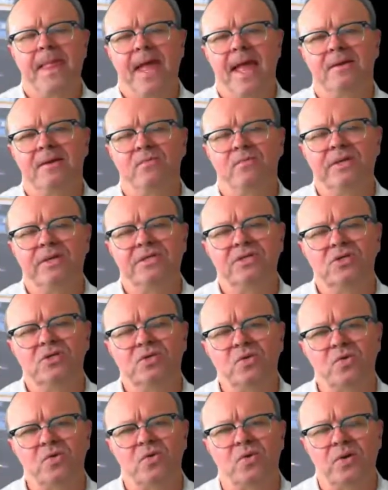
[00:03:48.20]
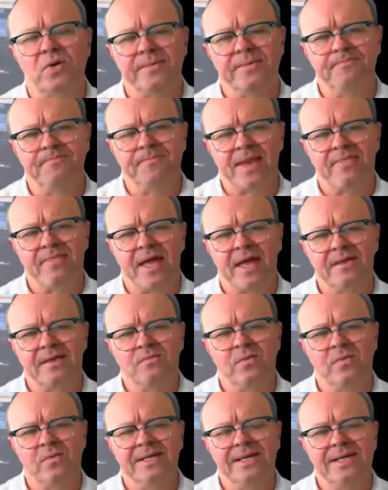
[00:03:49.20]
And we saw
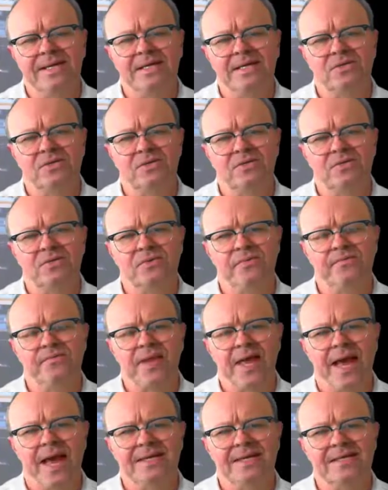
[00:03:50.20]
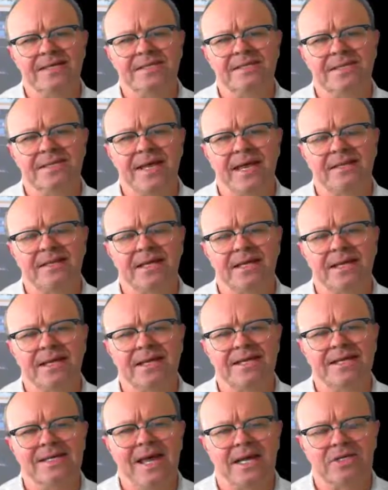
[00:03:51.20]
that we need to understand the
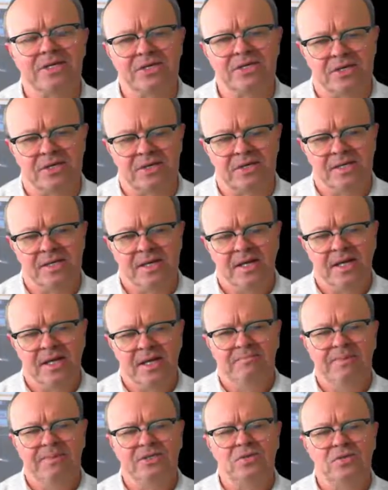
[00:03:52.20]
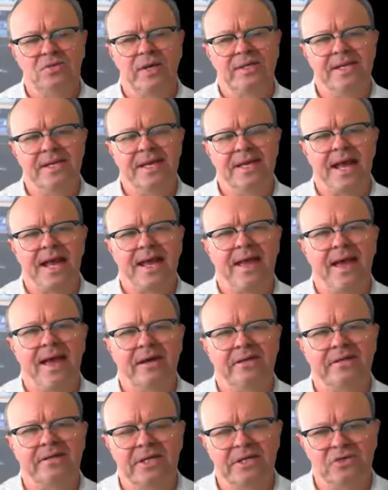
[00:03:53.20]
connection between the
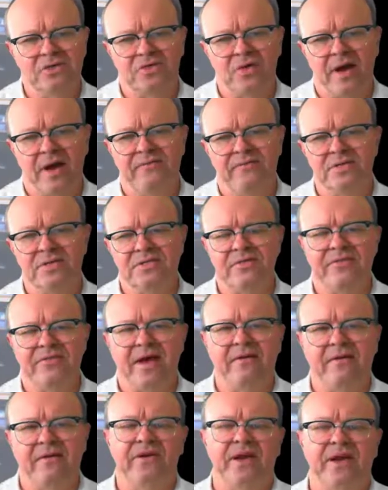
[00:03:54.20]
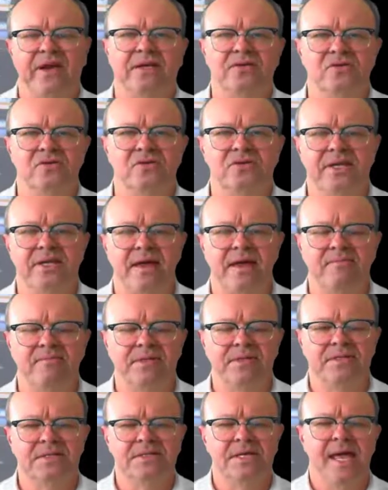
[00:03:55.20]
accounting drivers of our financial
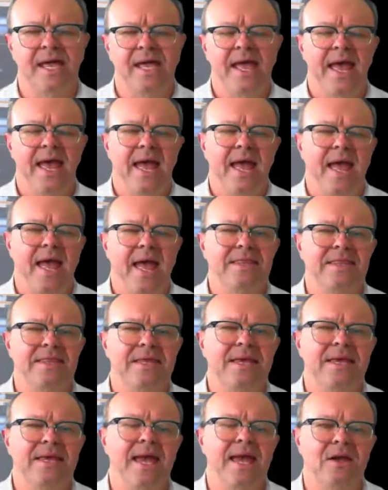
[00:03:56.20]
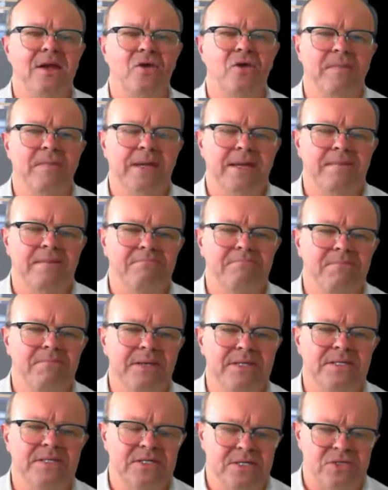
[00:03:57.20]
statements and the economic and
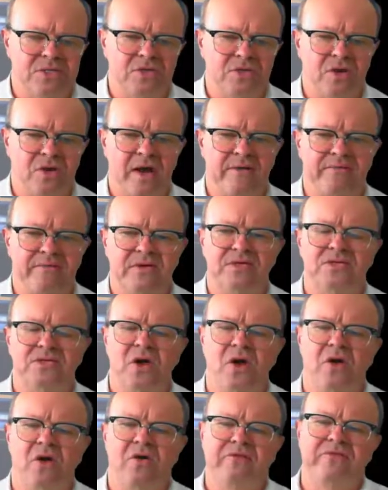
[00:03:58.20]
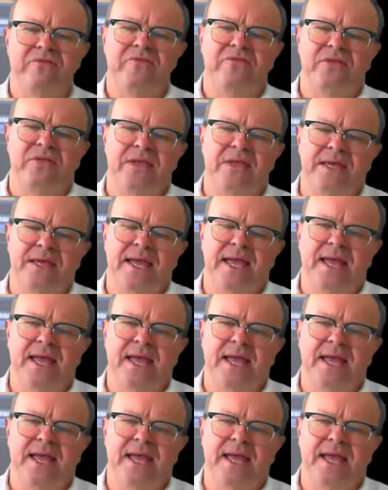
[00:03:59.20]
business drivers of the